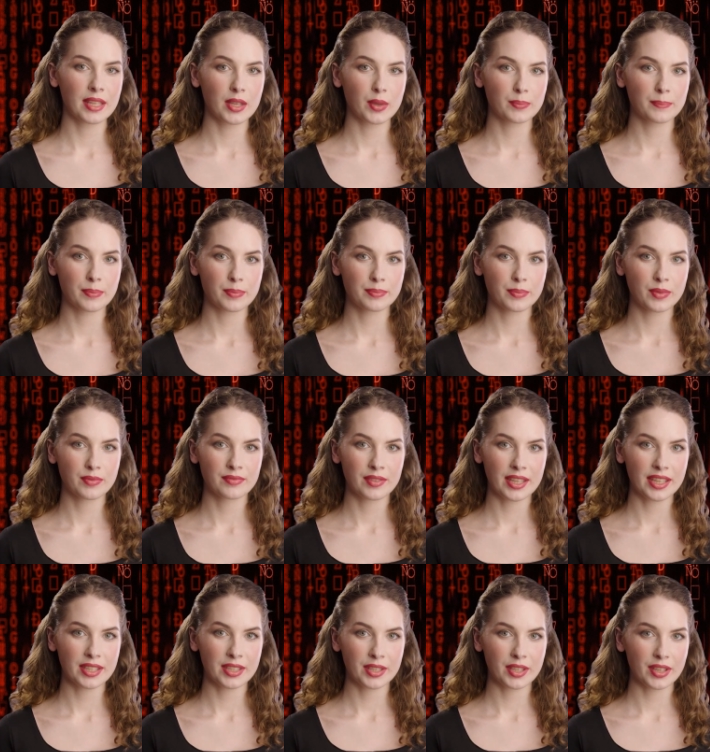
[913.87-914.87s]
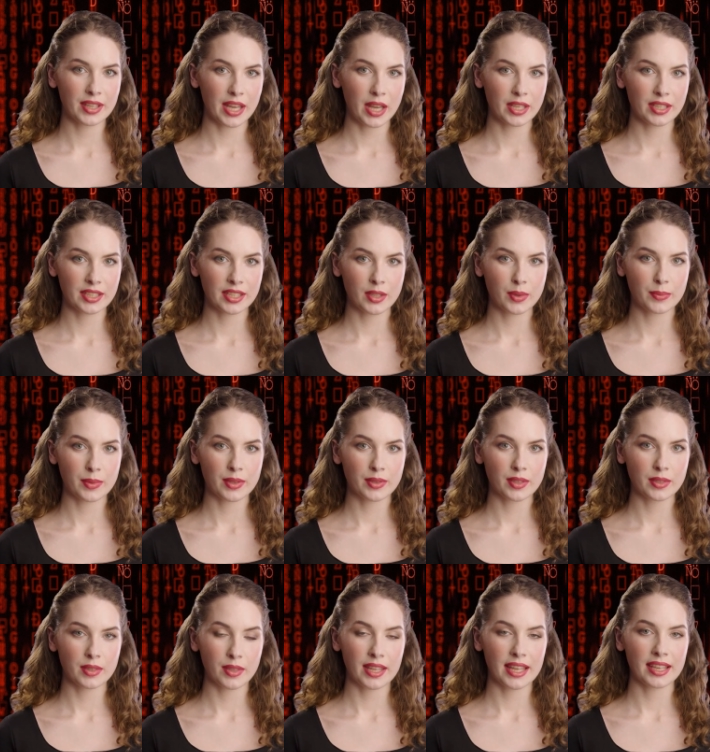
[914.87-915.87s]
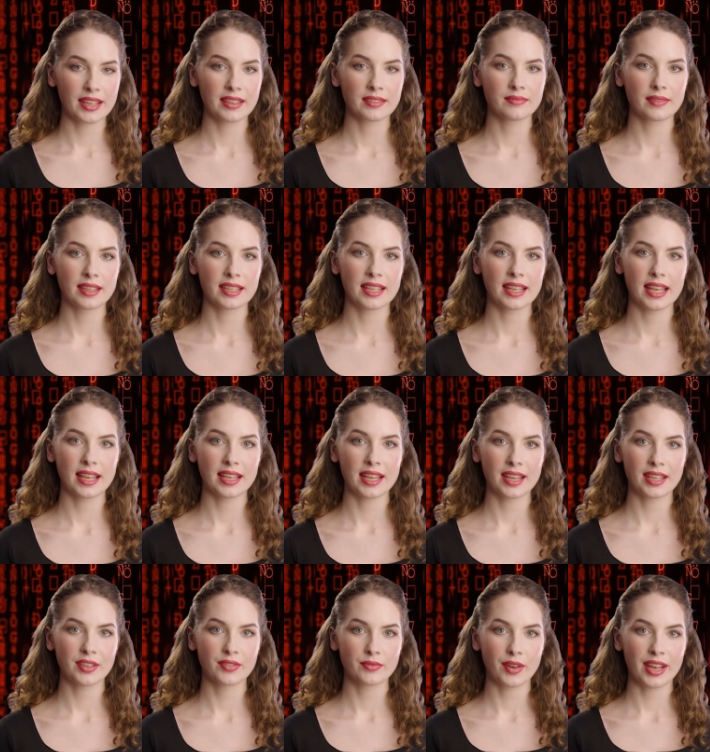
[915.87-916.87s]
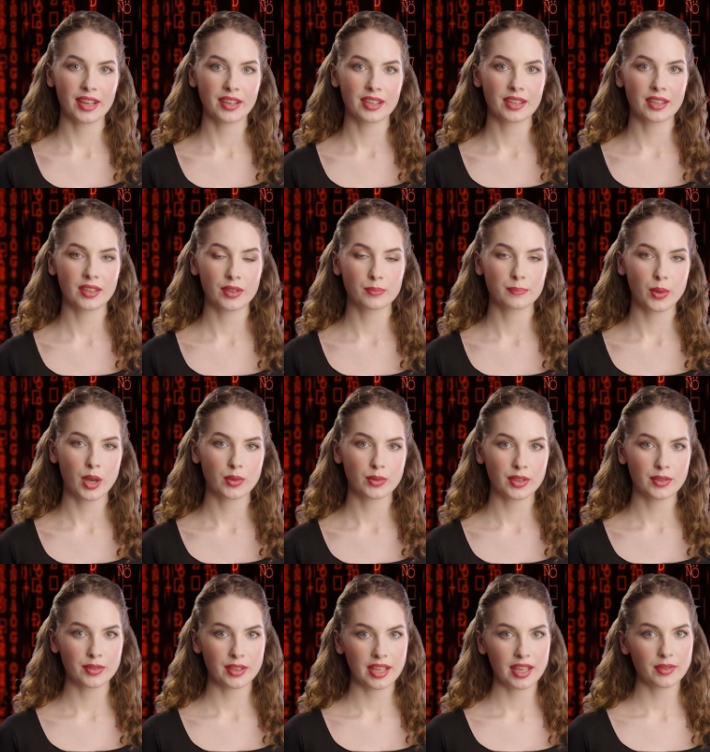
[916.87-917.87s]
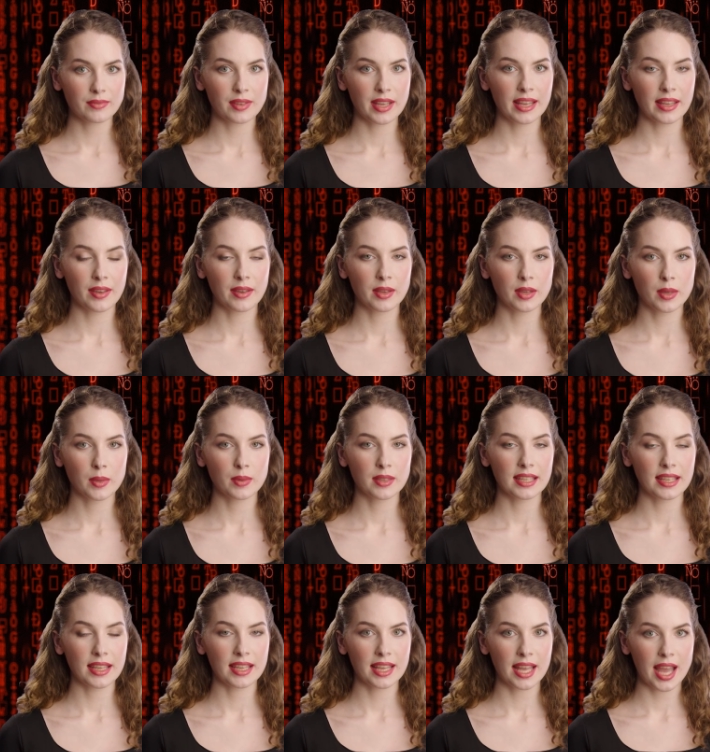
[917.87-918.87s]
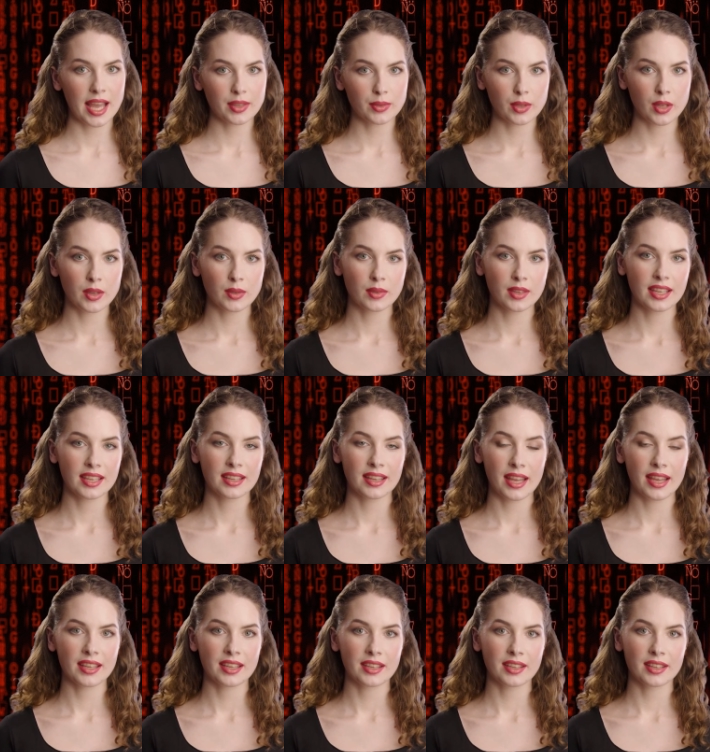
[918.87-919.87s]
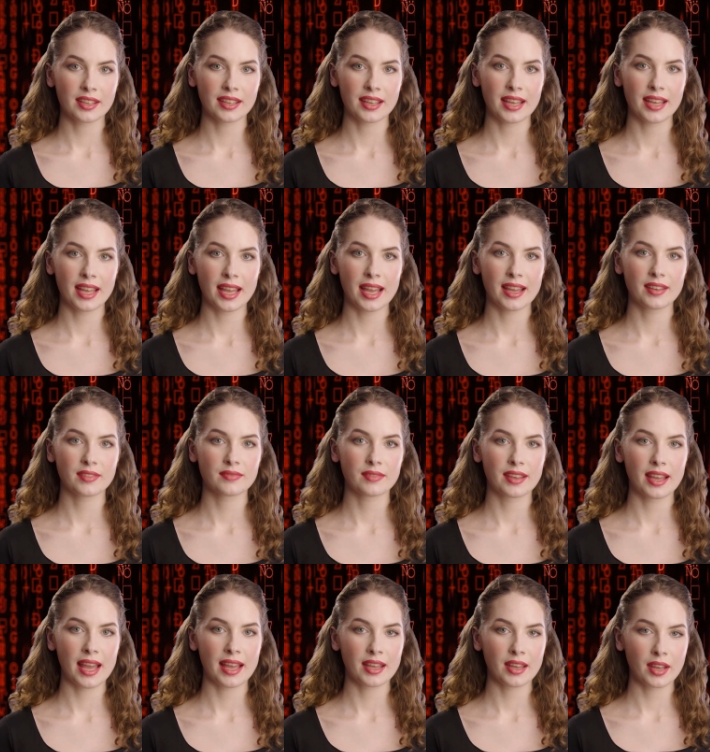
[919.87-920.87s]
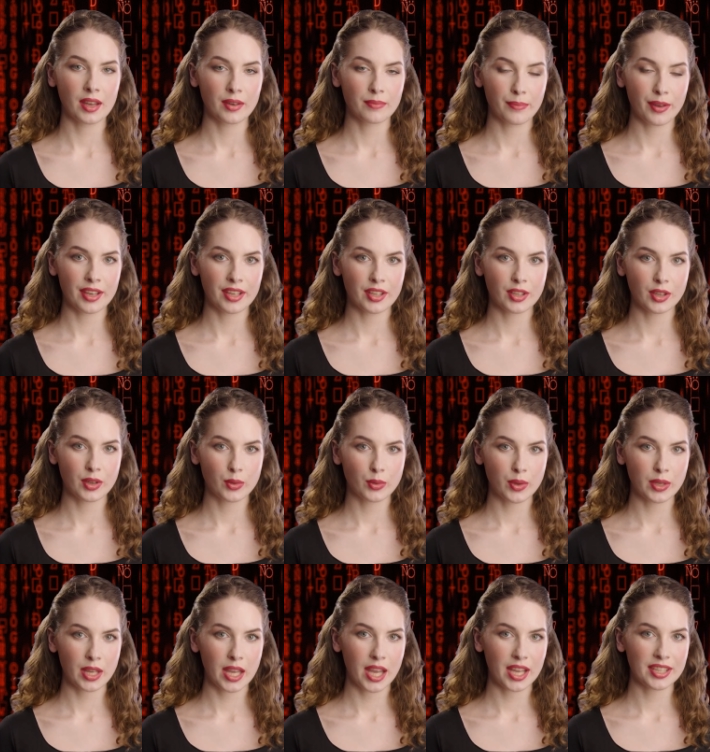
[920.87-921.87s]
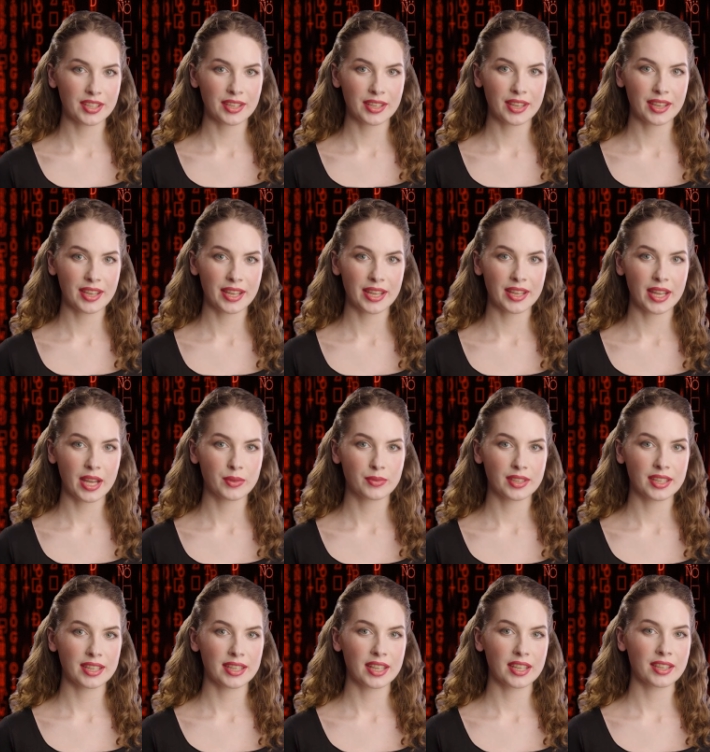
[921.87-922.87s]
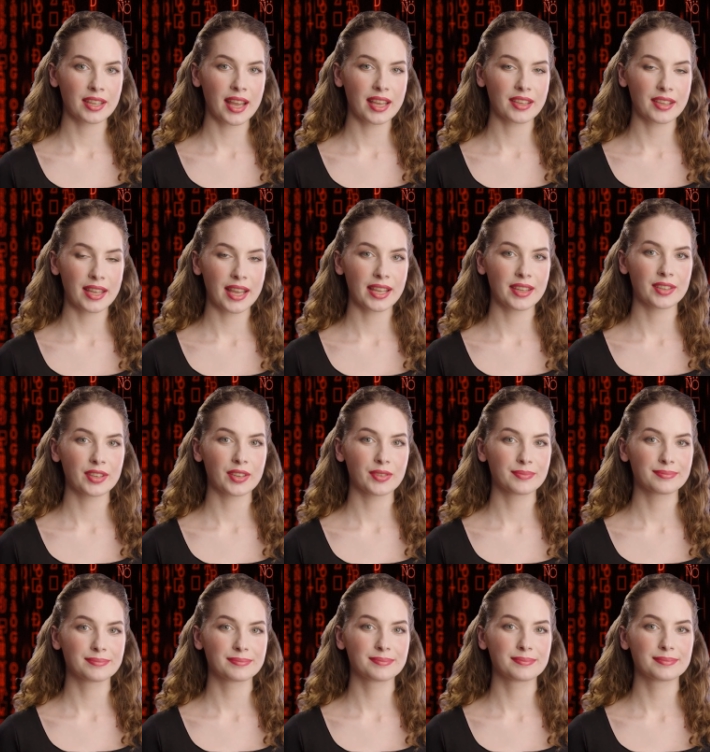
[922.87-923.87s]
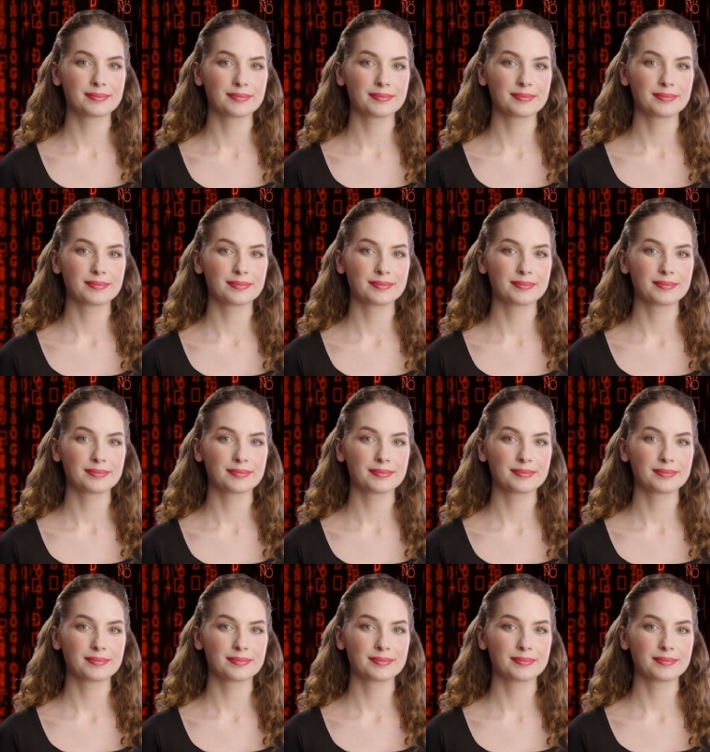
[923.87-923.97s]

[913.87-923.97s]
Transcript: Human professionals also bring creativity and innovation to problem solving, which can help organizations stay ahead of cybercriminals who are constantly adapting their tactics.